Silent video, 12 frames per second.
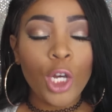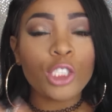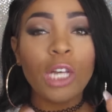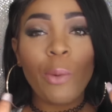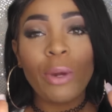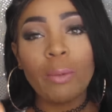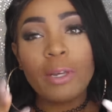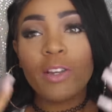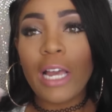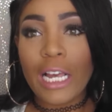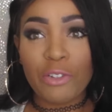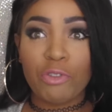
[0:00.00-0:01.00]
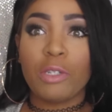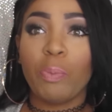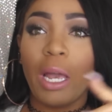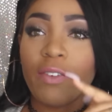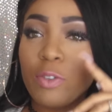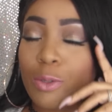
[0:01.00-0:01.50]
So I want to be as
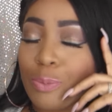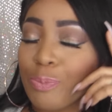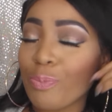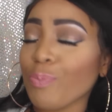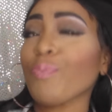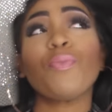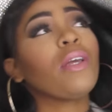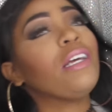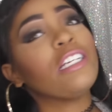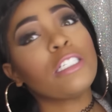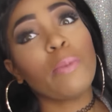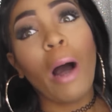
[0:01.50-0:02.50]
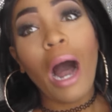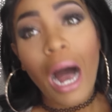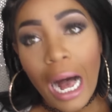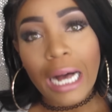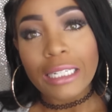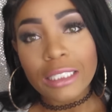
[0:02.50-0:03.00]
respectful as
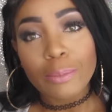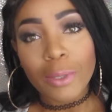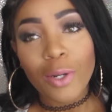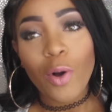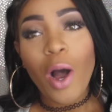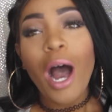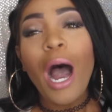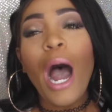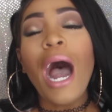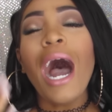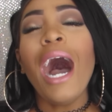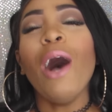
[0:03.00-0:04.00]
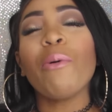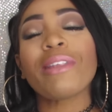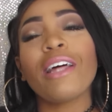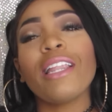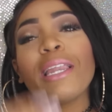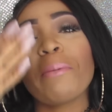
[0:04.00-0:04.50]
possible
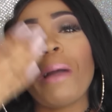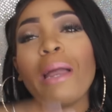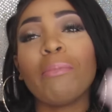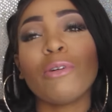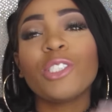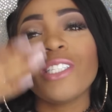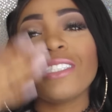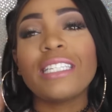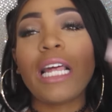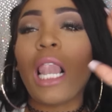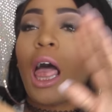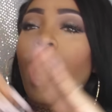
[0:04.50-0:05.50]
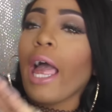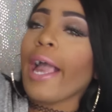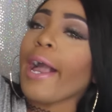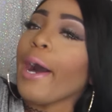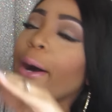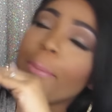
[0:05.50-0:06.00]
without letting my emotions get
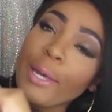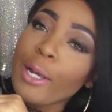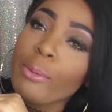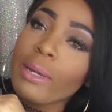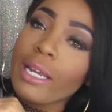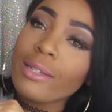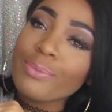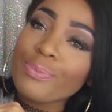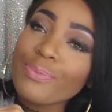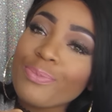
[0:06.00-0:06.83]
like up here with it.